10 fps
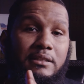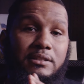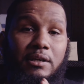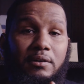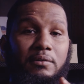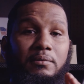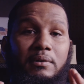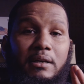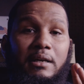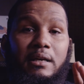So
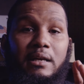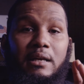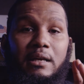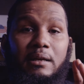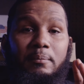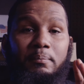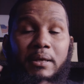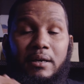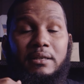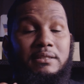
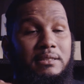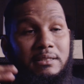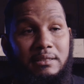because